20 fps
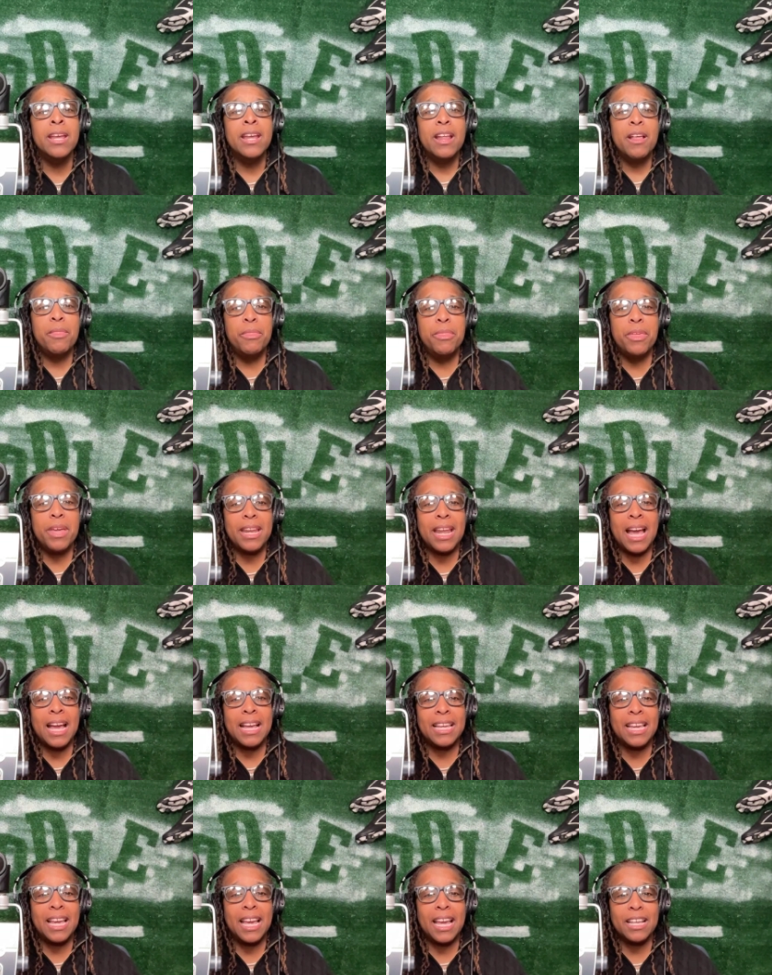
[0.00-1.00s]
that I
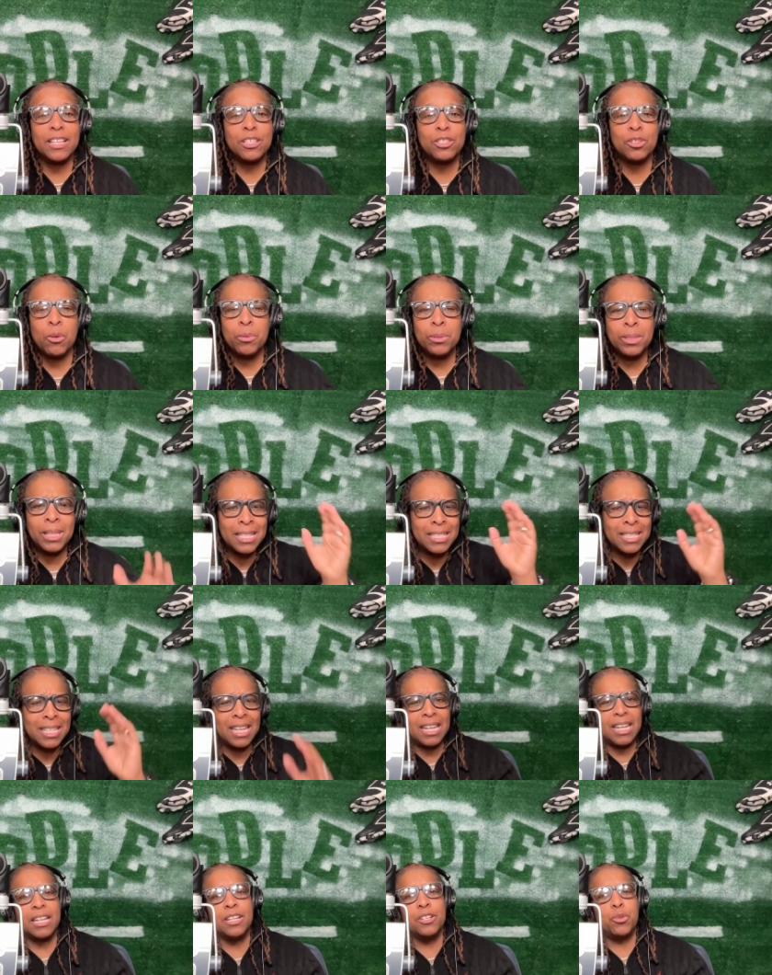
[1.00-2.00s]
can. So let's
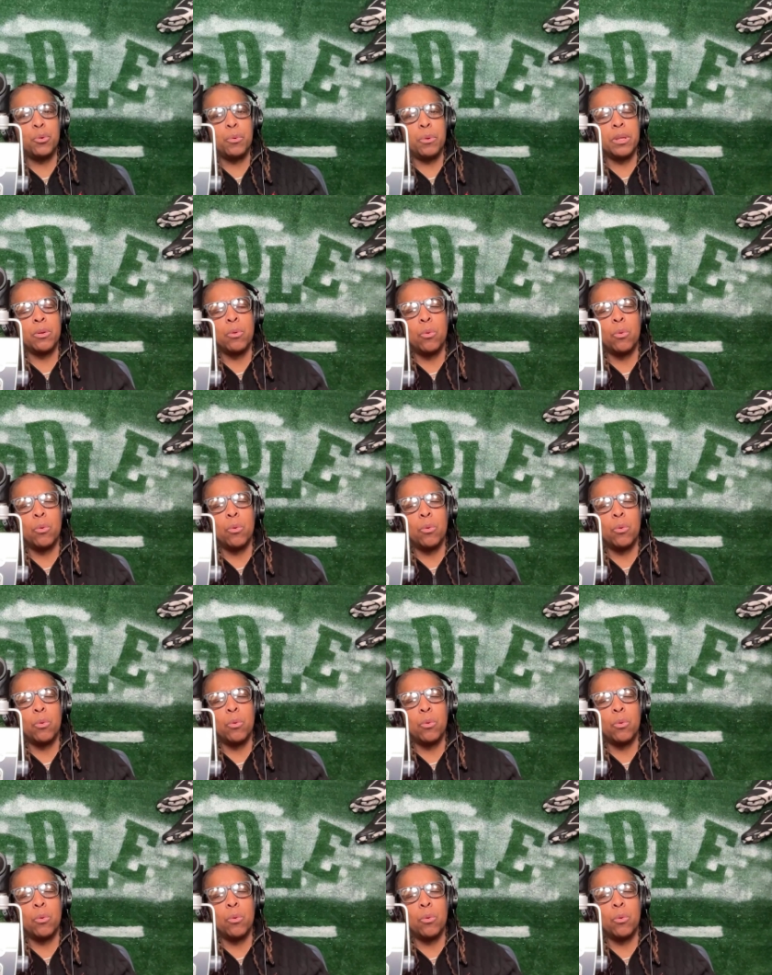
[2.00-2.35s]
get into it.